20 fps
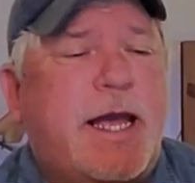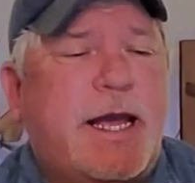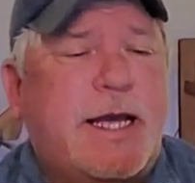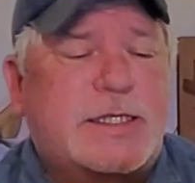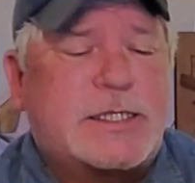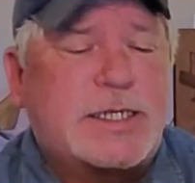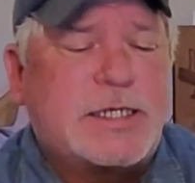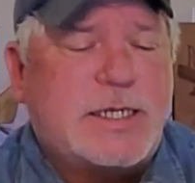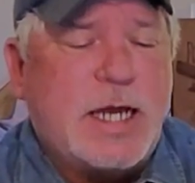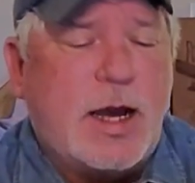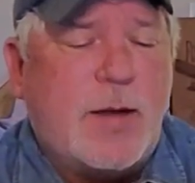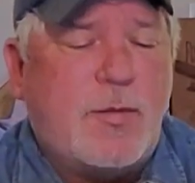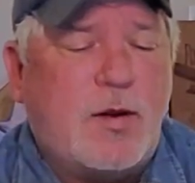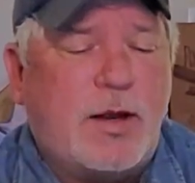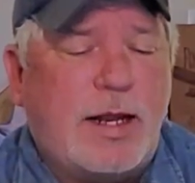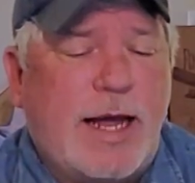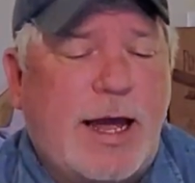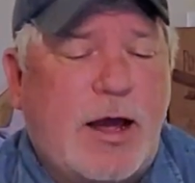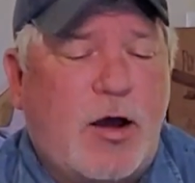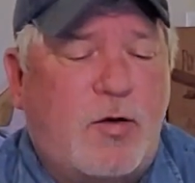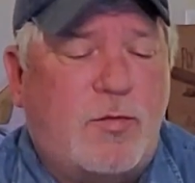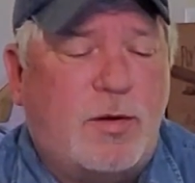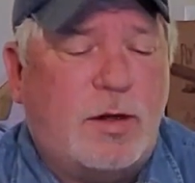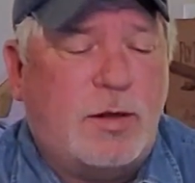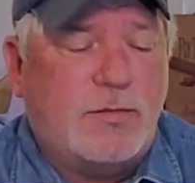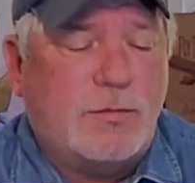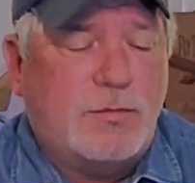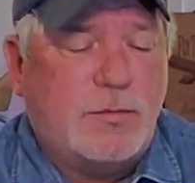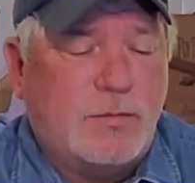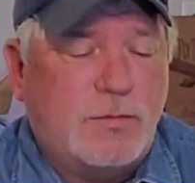It's a double
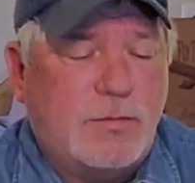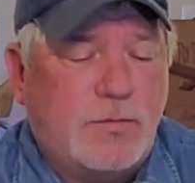album.